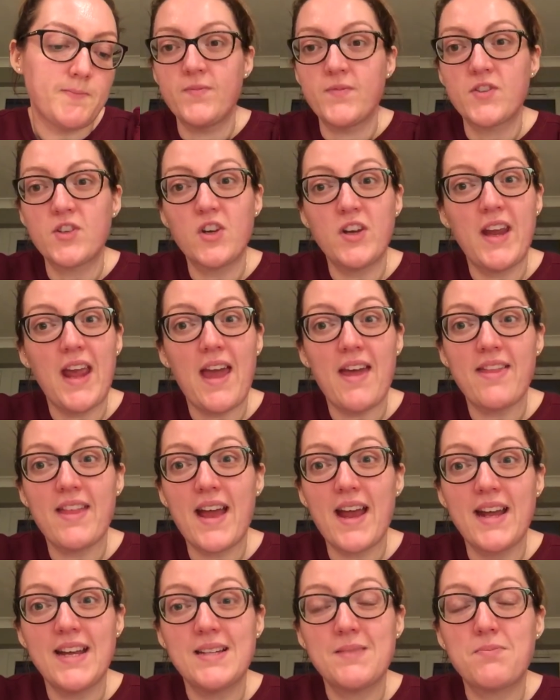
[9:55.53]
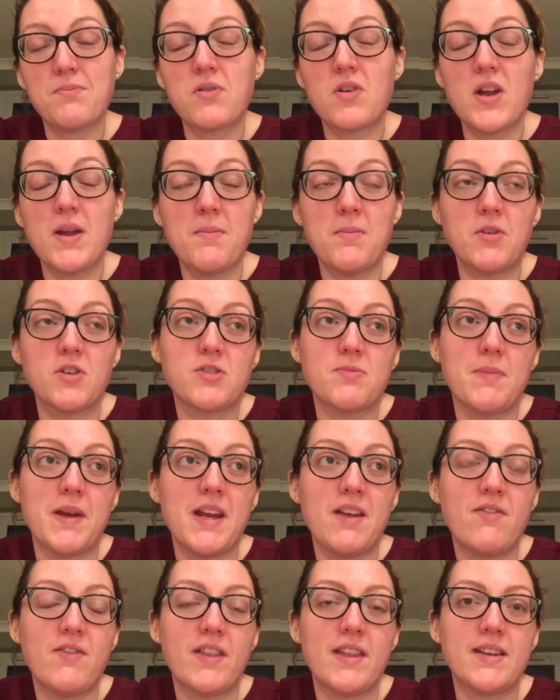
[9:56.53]
So yeah, that is pretty much me
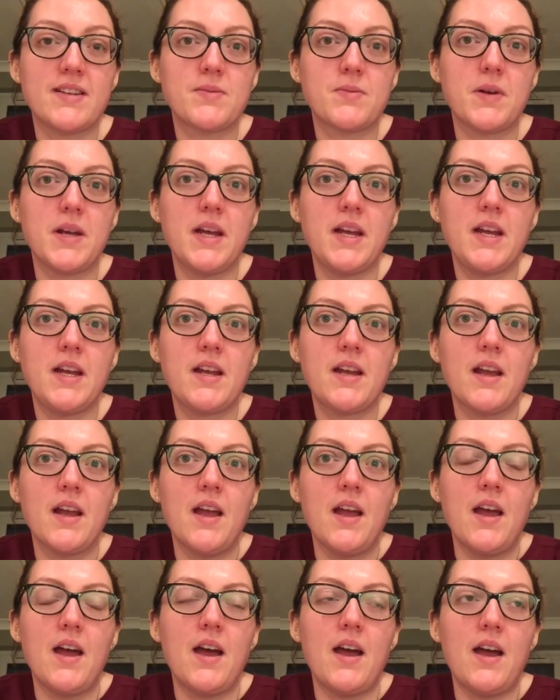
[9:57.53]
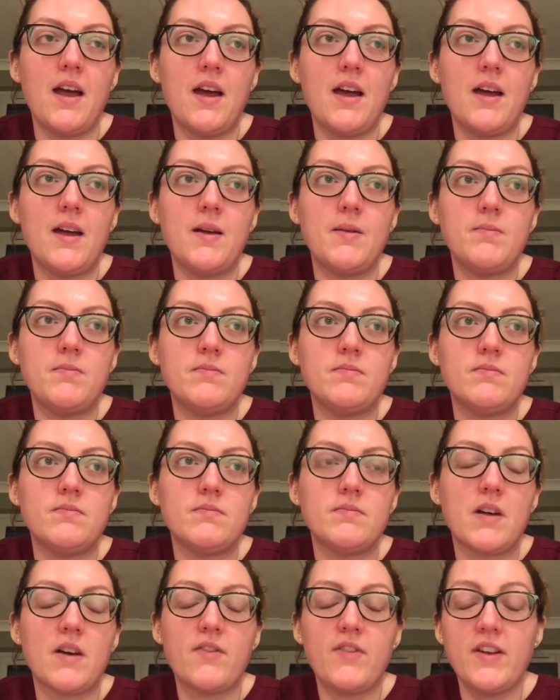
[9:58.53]
for this week.
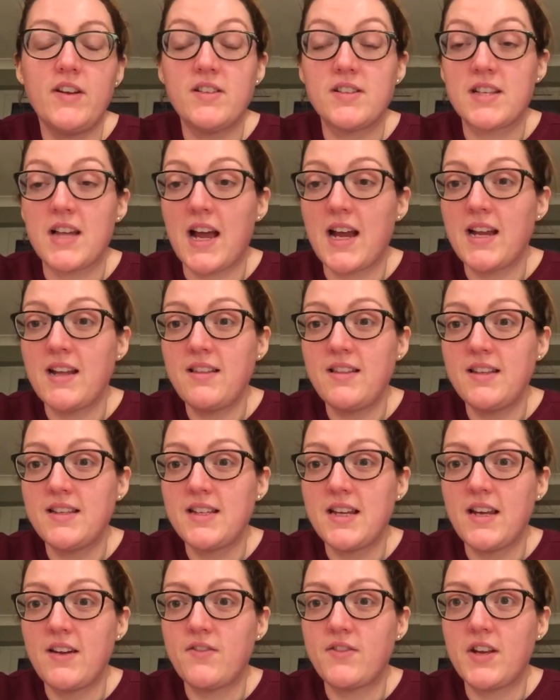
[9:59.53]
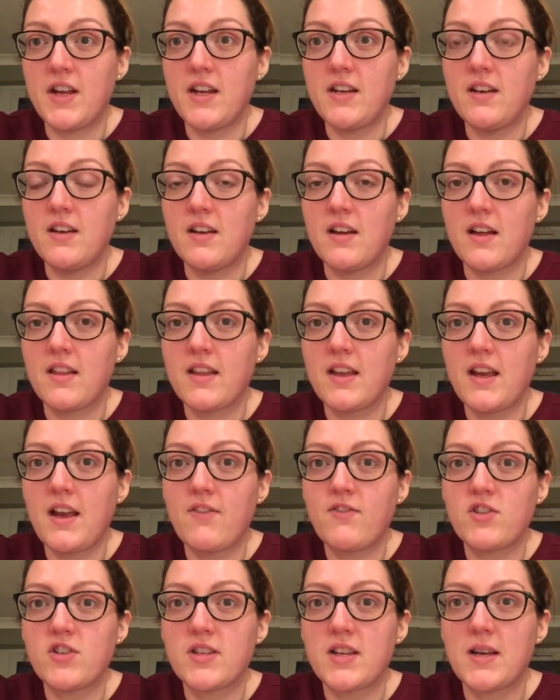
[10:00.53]
I feel tired this evening. I think I've
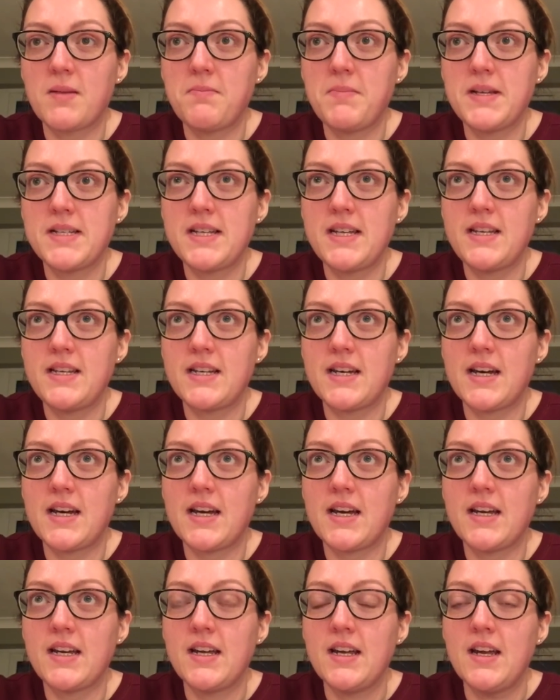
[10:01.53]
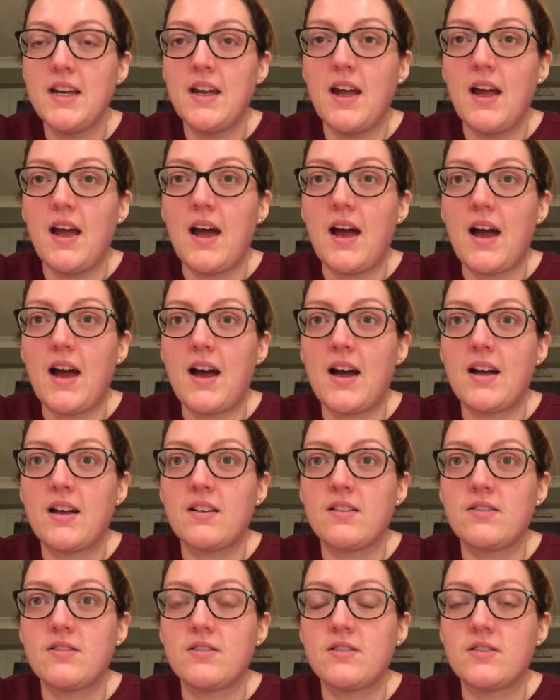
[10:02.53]
just had a busy day,
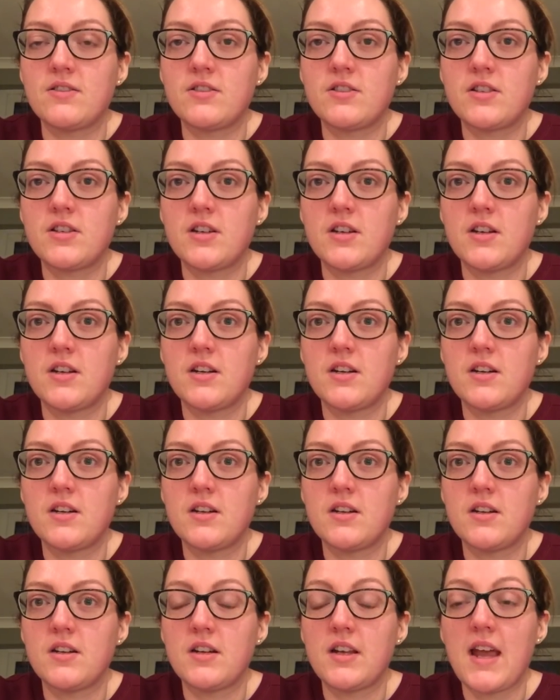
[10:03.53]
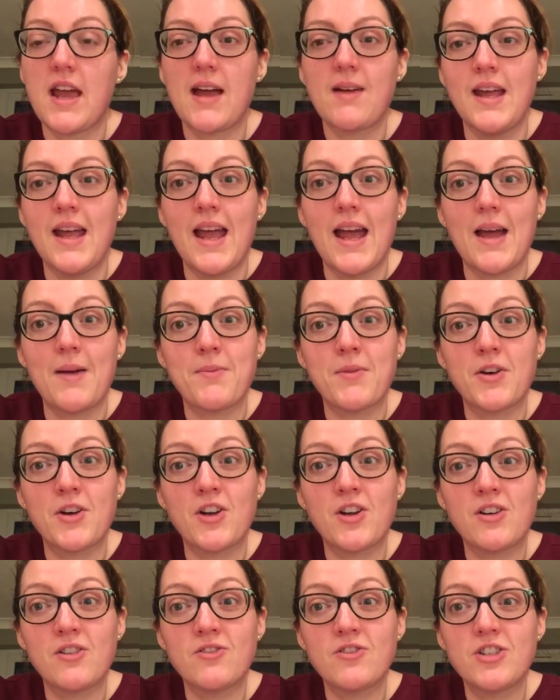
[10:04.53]
and yeah, I'm going to
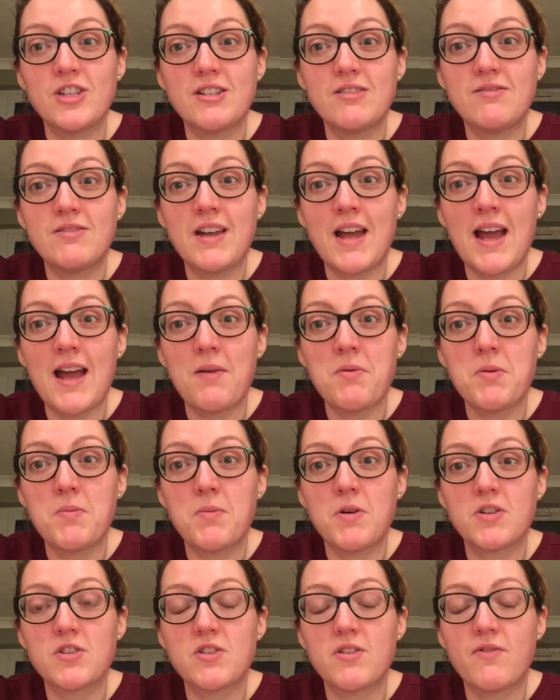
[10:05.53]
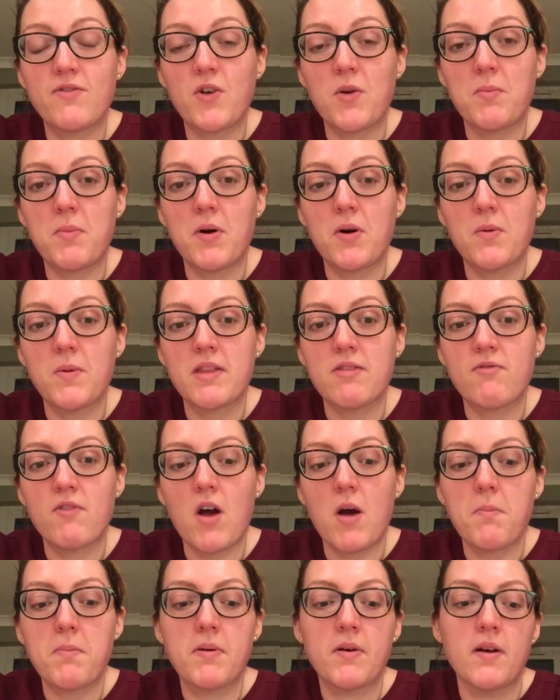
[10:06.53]
go and chill now and watch the football with
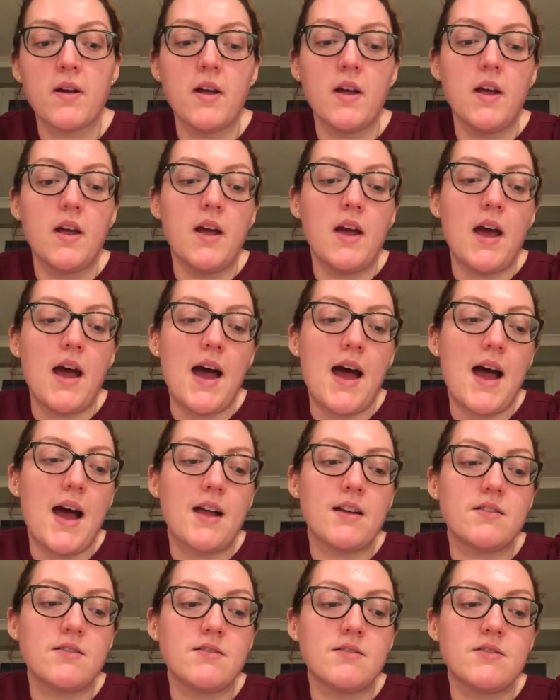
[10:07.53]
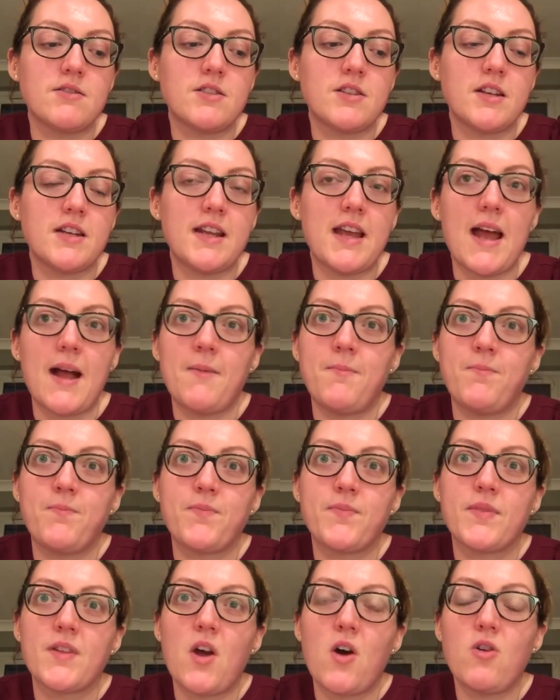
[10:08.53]
Rob, and yeah,
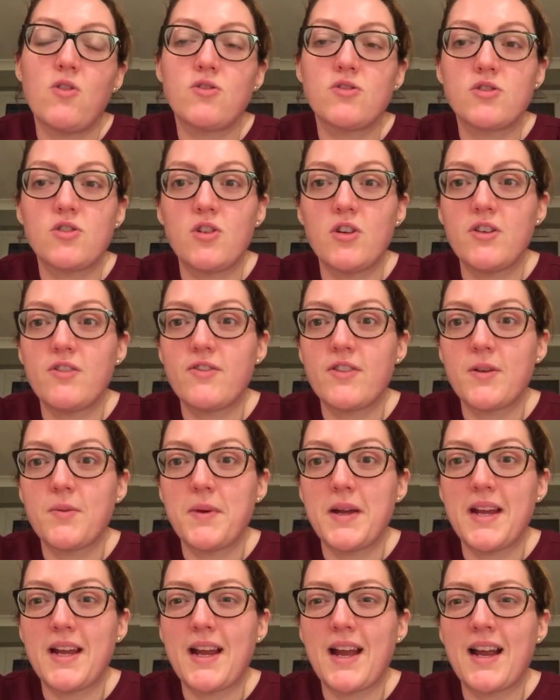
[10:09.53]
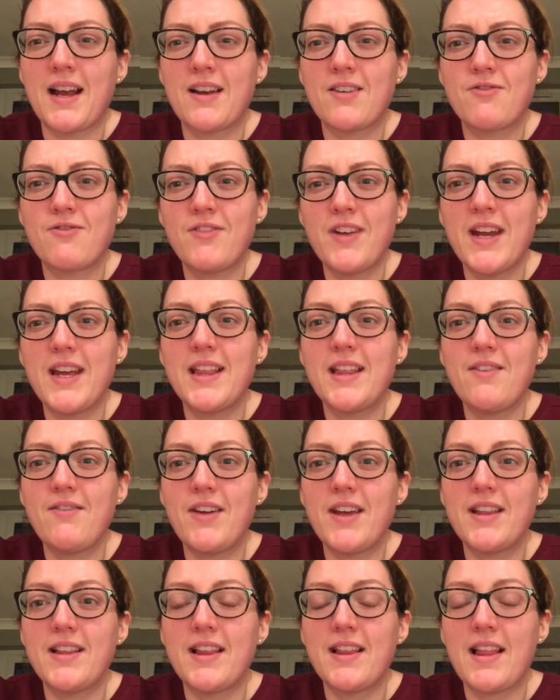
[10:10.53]
all sorted for the week. And I'd really,
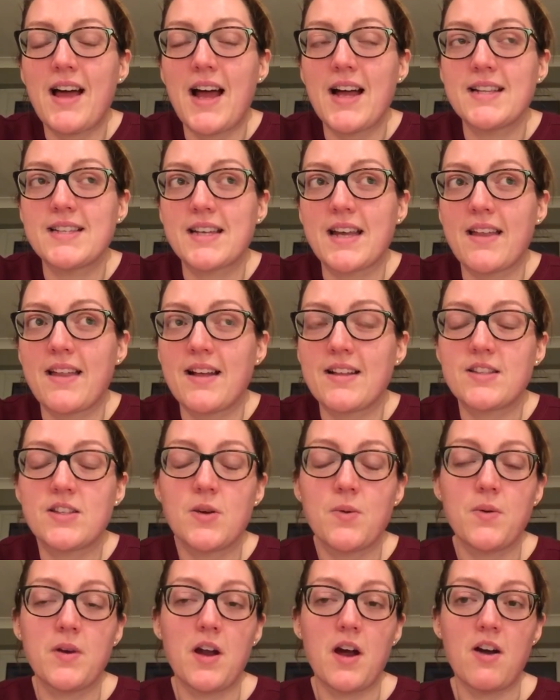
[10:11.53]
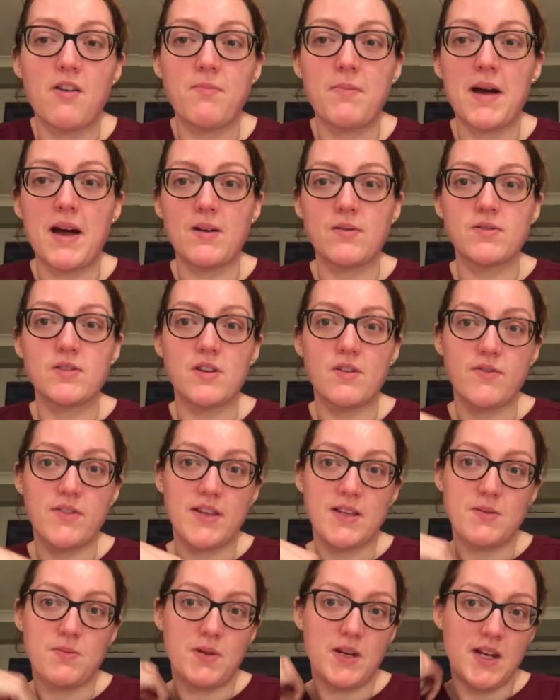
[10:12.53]
really like to get that £2.5 off
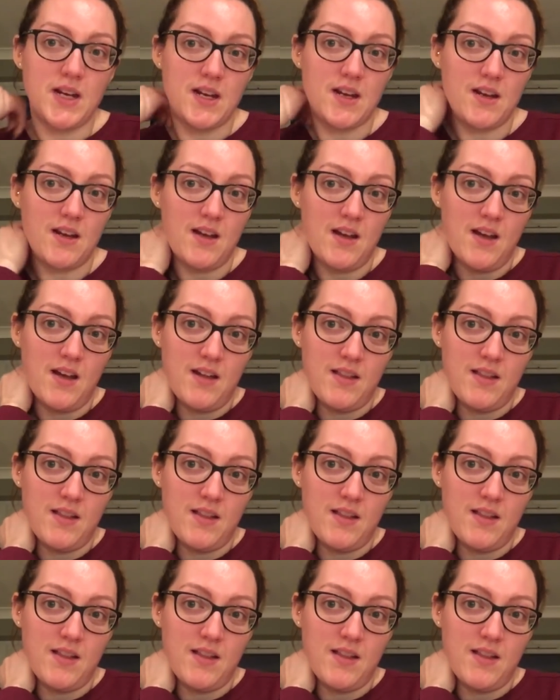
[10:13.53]
this week.